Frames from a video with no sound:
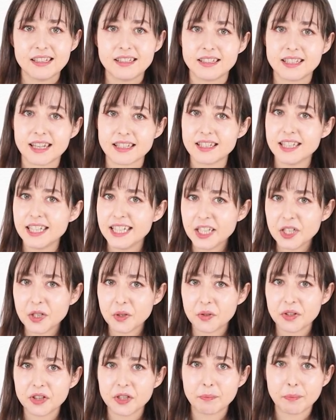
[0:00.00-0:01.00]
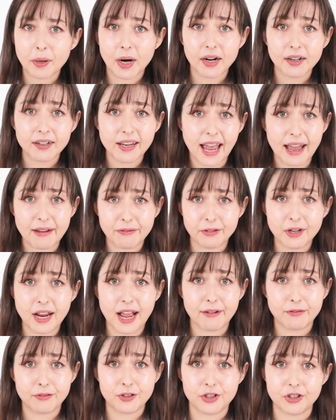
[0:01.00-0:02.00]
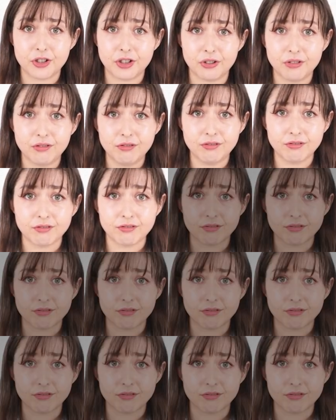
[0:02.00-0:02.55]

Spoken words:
Doesn't he go to the park every afternoon?